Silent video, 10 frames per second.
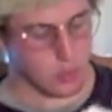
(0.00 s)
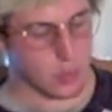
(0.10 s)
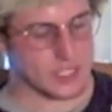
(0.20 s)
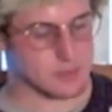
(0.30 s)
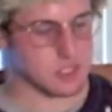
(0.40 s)
The
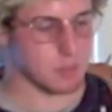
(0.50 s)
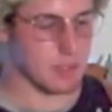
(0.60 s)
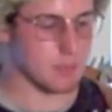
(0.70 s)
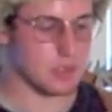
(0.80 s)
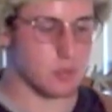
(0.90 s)
whites were
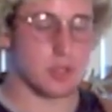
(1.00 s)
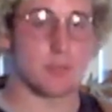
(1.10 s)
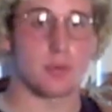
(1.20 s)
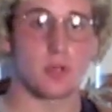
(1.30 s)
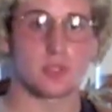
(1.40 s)
split
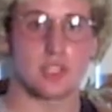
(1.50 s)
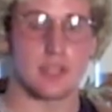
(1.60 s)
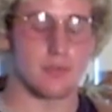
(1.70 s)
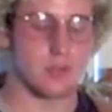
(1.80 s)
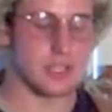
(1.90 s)
between
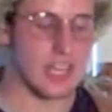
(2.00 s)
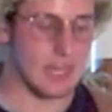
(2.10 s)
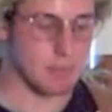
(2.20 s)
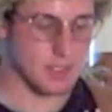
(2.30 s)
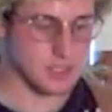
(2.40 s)
pro-slavery and
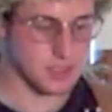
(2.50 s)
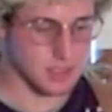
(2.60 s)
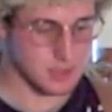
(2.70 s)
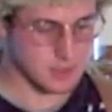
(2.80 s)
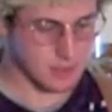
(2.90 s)

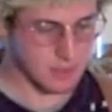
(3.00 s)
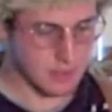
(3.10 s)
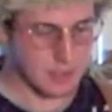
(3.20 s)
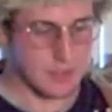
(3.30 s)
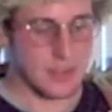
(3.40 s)
abolitionists.
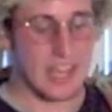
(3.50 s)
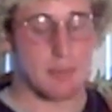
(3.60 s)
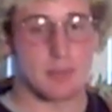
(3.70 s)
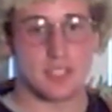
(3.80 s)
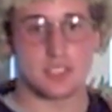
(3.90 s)
The
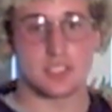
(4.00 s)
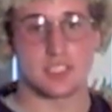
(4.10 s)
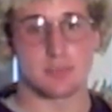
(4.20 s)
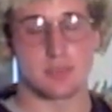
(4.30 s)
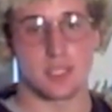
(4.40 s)

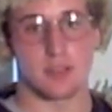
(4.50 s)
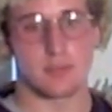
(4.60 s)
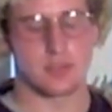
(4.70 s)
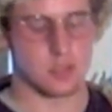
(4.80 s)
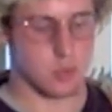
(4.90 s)
abolitionists
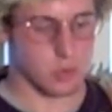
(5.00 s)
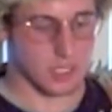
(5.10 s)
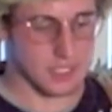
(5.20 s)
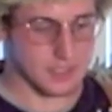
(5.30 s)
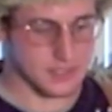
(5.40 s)
themselves, who
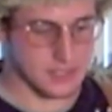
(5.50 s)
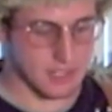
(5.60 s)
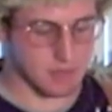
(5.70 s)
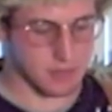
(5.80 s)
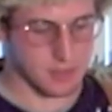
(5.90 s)
were
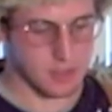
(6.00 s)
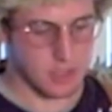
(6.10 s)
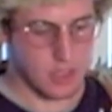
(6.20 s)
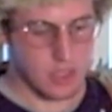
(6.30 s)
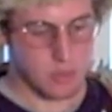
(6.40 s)
anti-slavery,
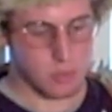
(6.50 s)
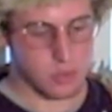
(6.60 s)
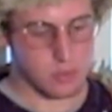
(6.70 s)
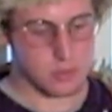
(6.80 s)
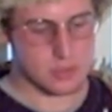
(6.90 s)

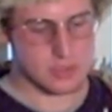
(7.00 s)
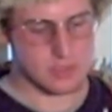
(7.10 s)
were